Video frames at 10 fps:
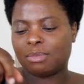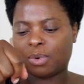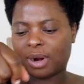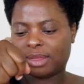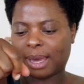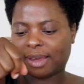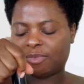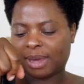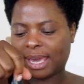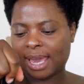more at the back of
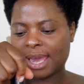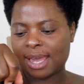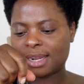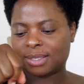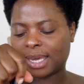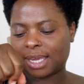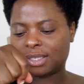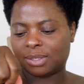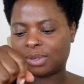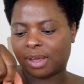my hand so I can
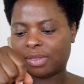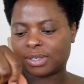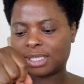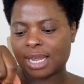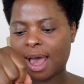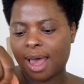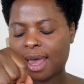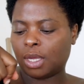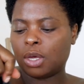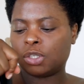do the other
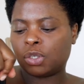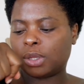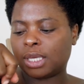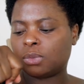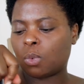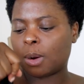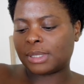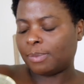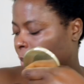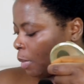side. So this warms
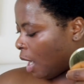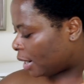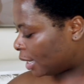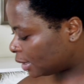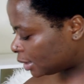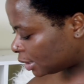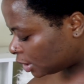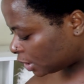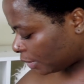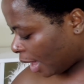up the product,
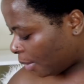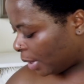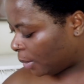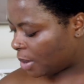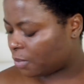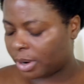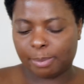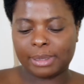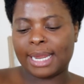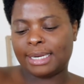so that way when we're
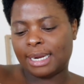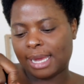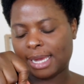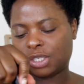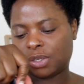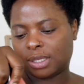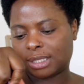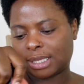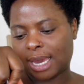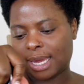blending it into the
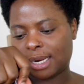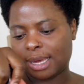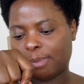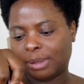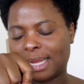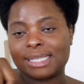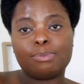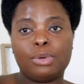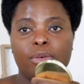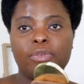skin, it blends
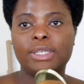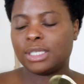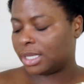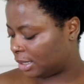beautifully into the